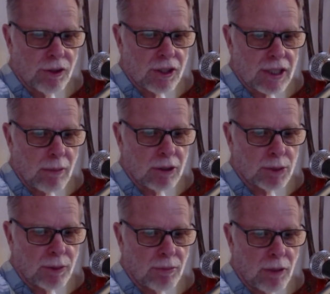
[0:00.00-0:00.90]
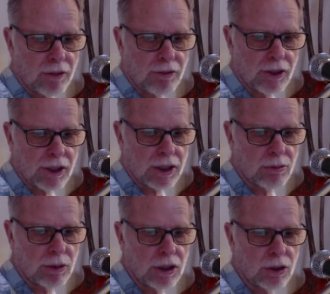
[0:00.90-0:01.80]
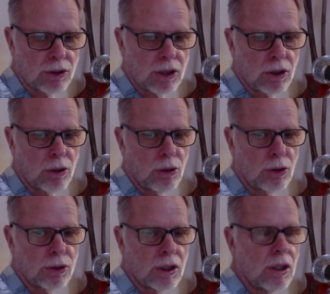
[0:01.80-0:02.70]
establishment of mindfulness, which is also called